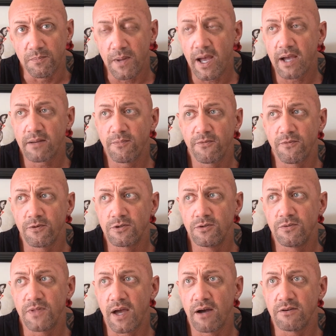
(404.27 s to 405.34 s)
Back before
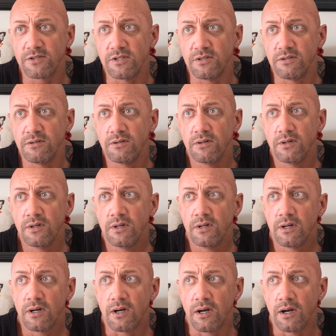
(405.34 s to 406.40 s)
2000,
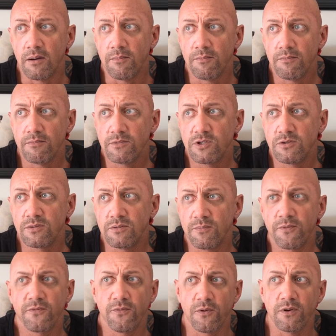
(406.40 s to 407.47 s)

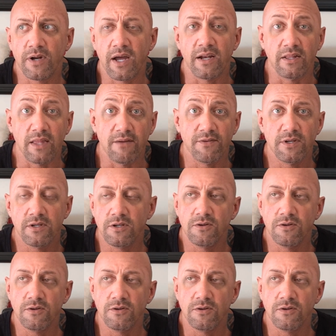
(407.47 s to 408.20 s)
before 9/11,